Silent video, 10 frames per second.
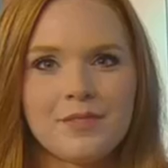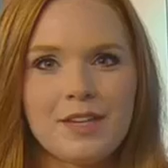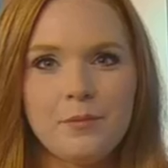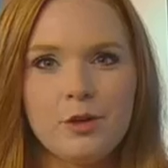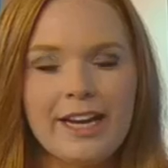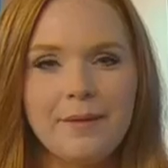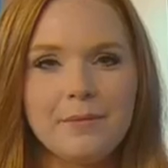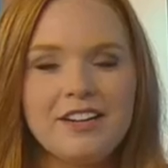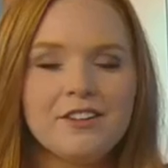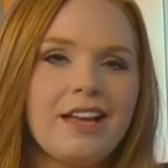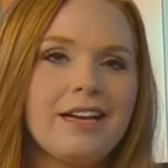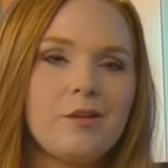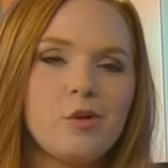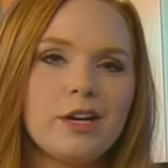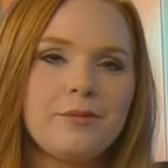Good morning. I'm
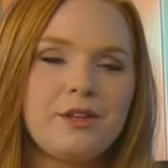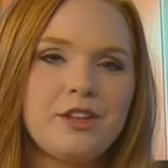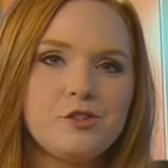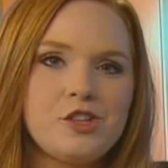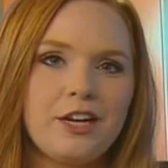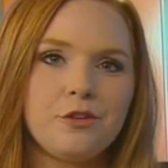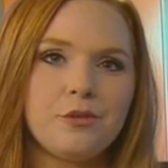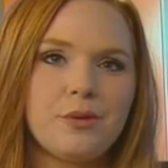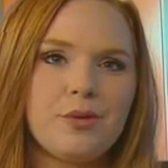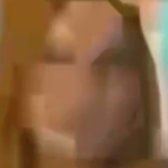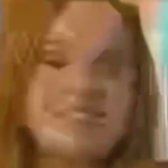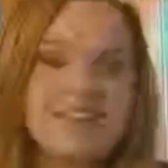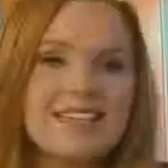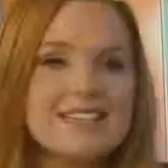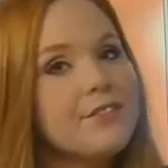Caroline Corgan with your Channel 3
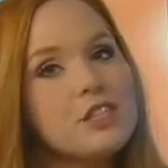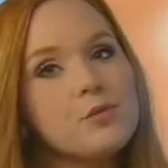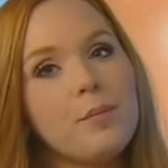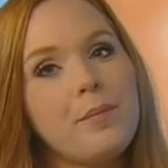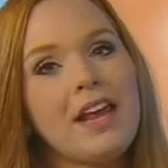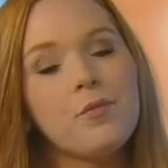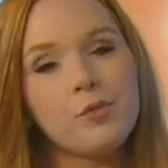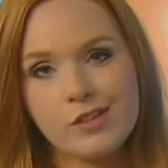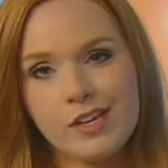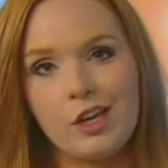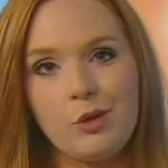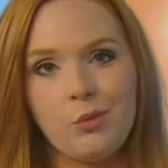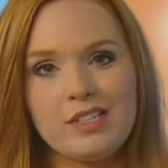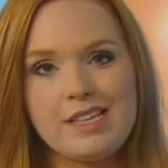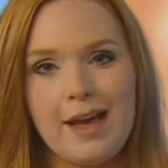Fastcast. Give us one minute and we'll tell
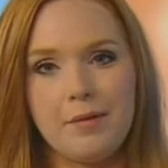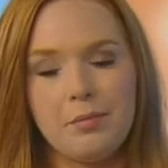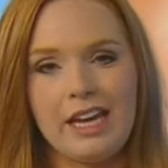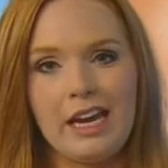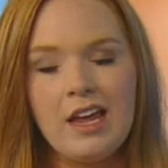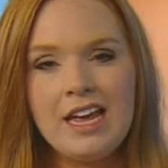you what's happening.